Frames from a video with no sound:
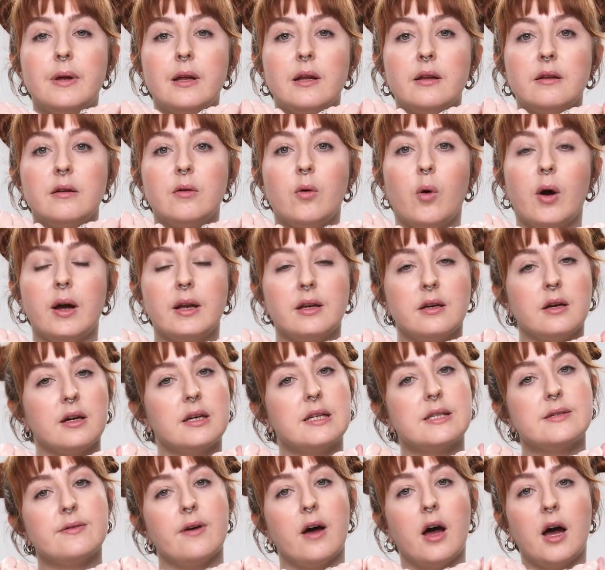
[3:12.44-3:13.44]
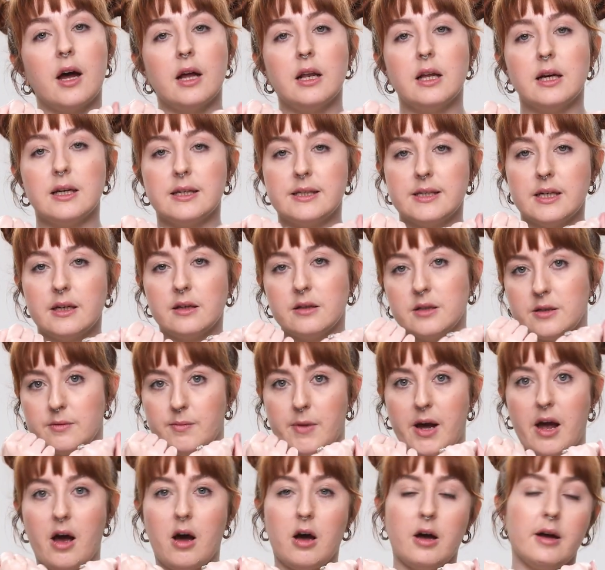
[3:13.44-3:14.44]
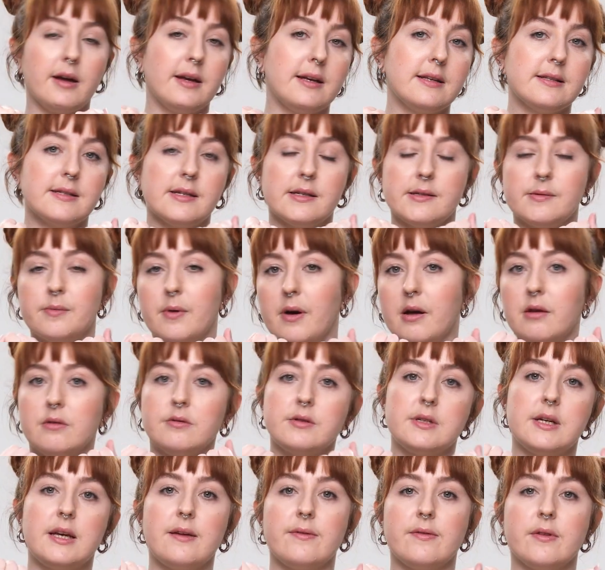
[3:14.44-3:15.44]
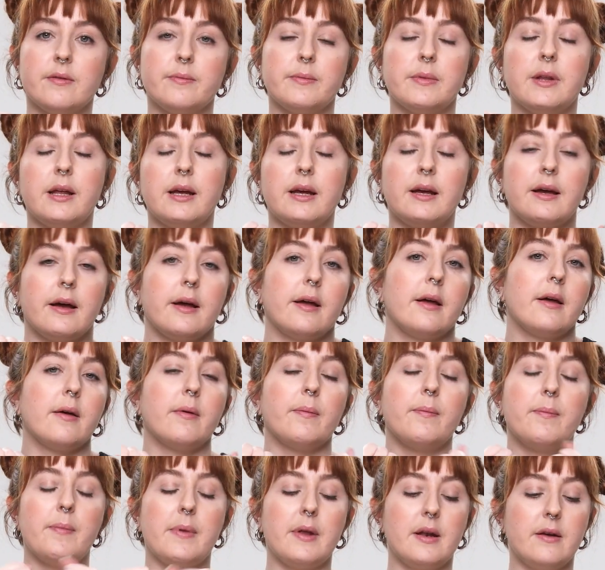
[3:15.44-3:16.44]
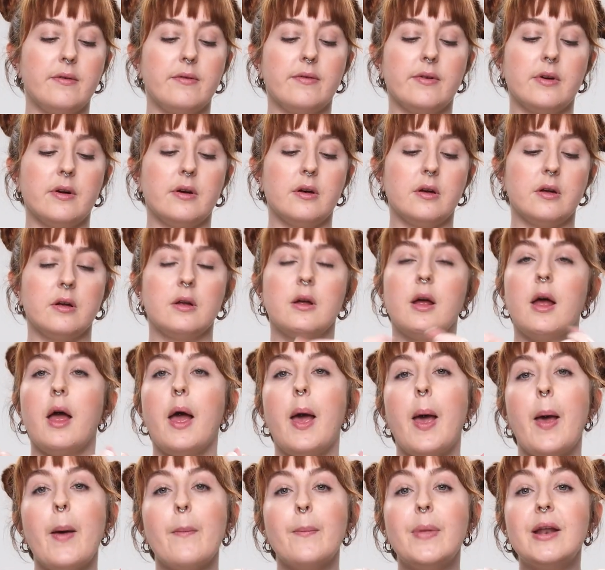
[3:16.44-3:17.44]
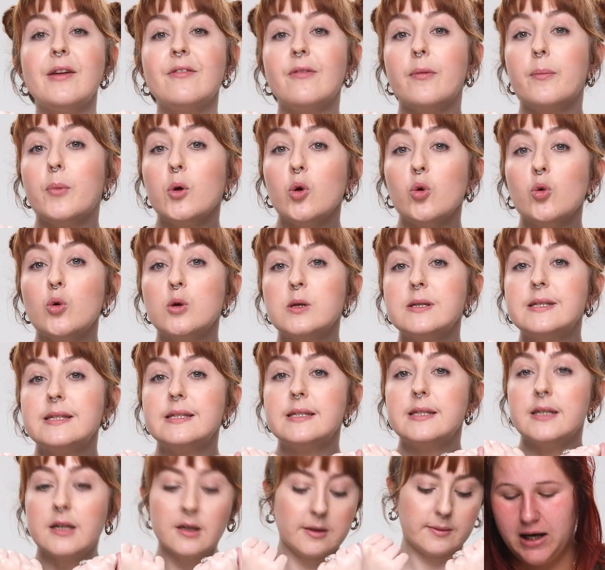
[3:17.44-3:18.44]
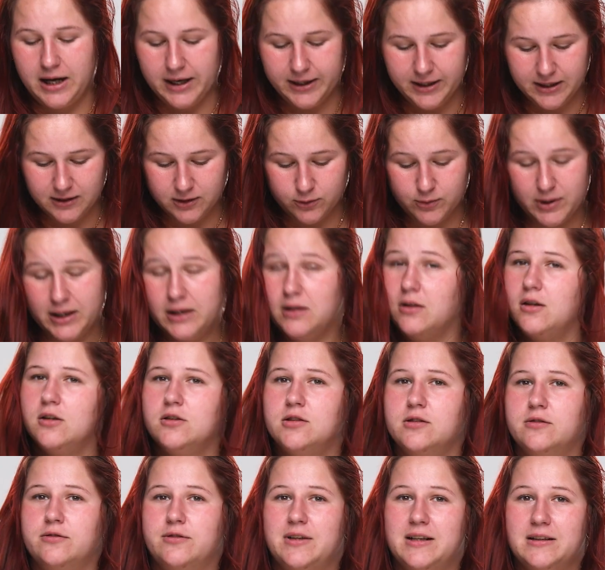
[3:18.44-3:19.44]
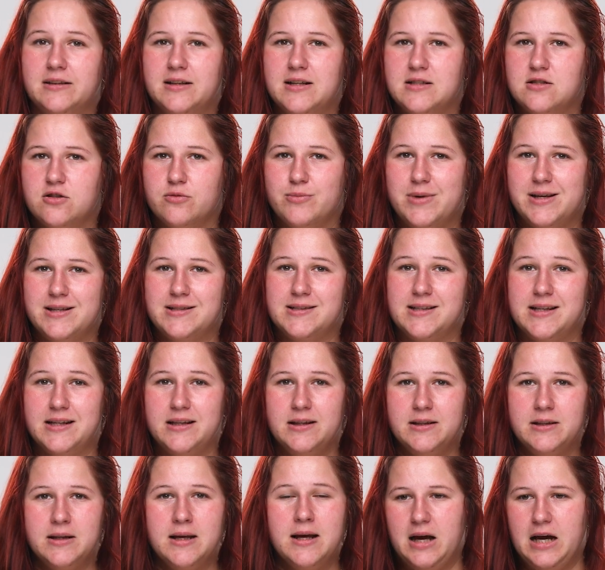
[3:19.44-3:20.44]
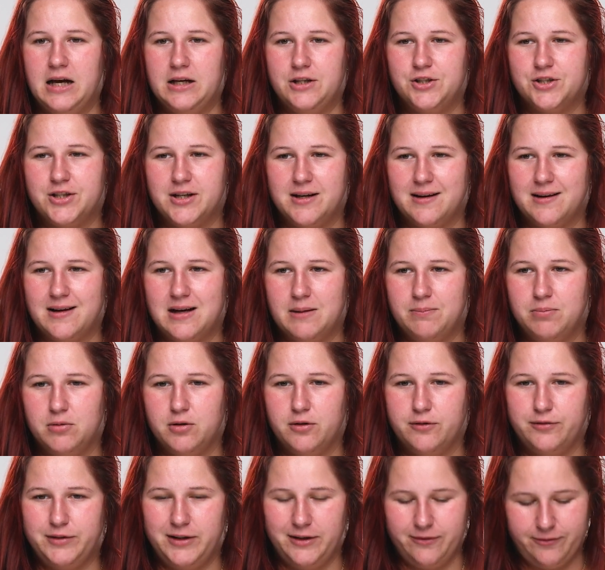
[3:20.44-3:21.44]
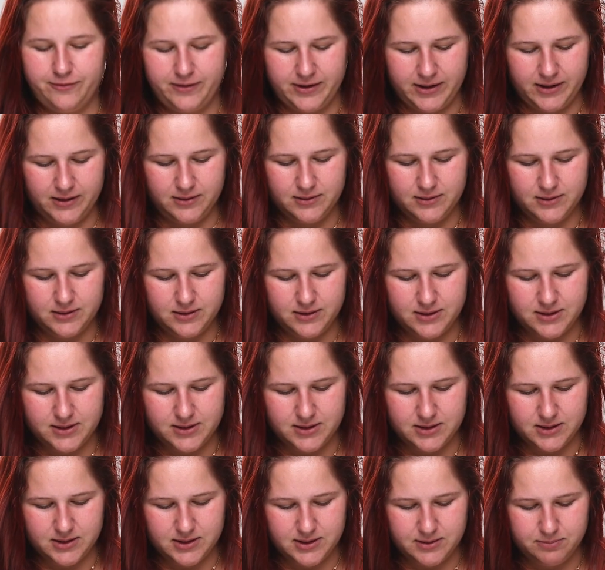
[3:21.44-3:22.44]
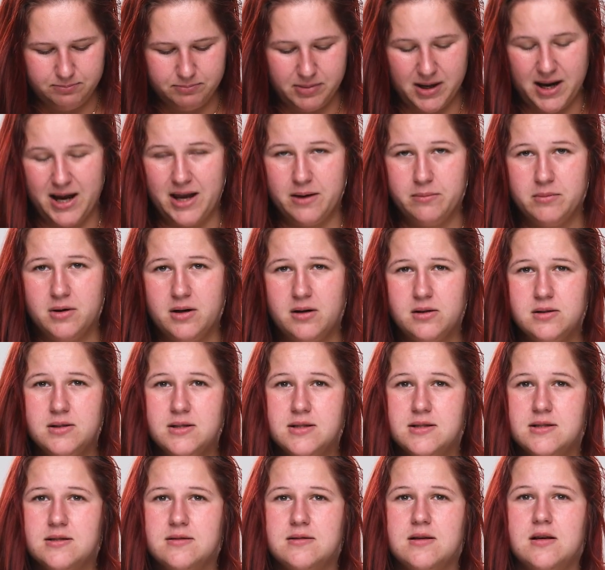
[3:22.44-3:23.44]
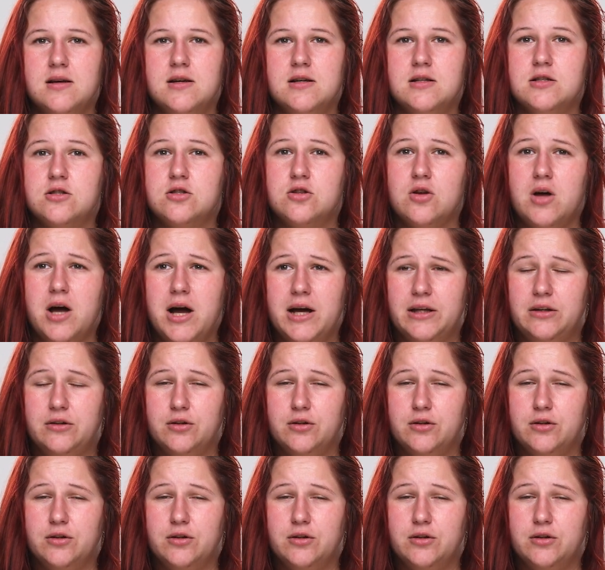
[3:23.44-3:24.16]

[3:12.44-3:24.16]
be quite nice for highlighting under my eyes as well, to give them like a bit of a boost. I get quite a lot of redness on my skin. I try a couple of different primers. So I